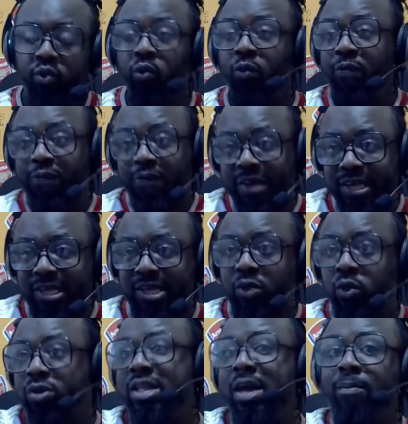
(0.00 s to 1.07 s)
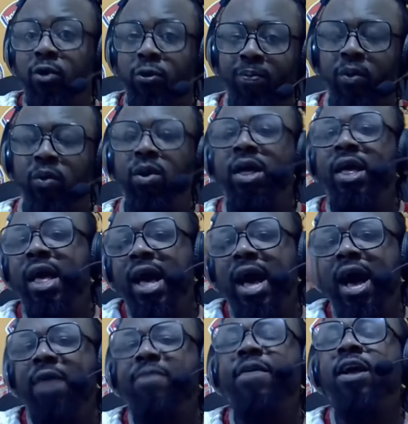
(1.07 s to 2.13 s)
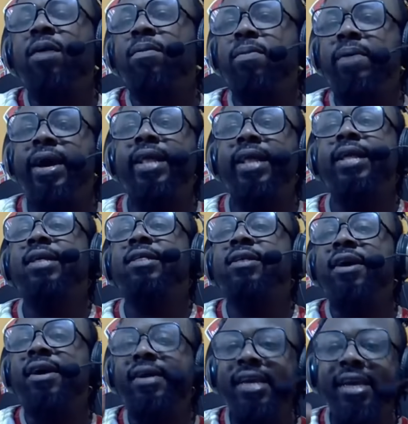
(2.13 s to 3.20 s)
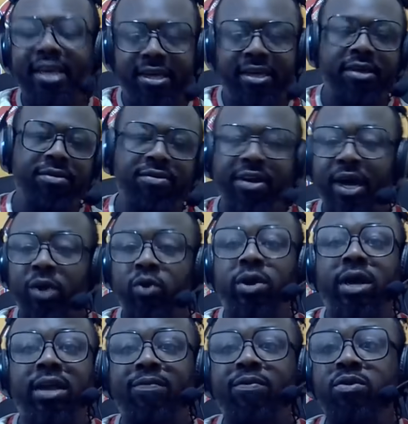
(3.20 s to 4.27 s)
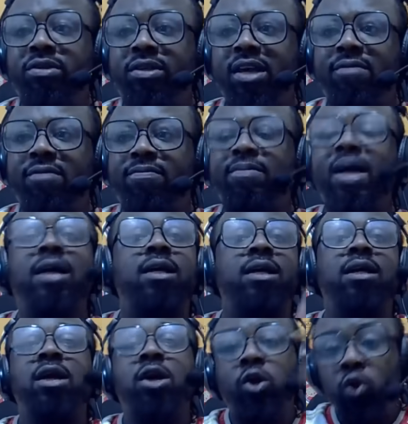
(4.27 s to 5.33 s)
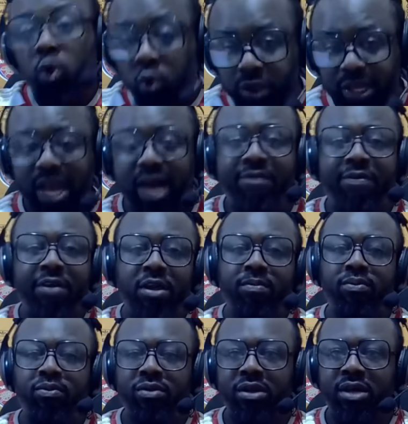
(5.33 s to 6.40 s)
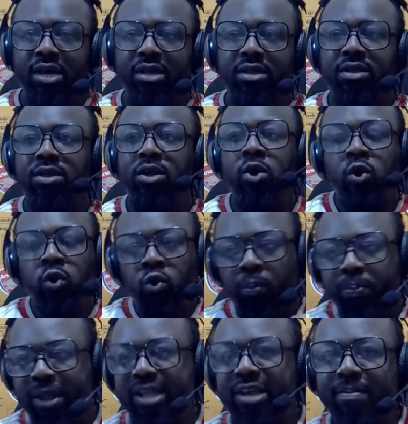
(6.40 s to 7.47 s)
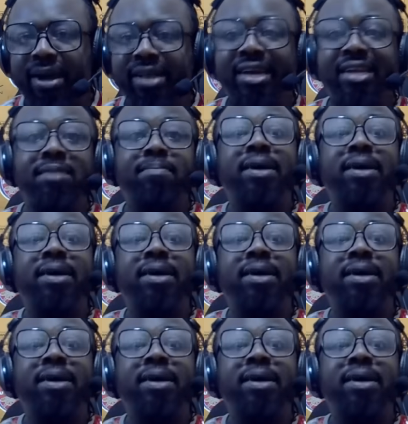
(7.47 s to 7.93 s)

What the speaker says: to face Tottenham Hotspur. After Gabriel Magalhaes, Ricardo Calafiori said, no go there available. He gets to play the match. That the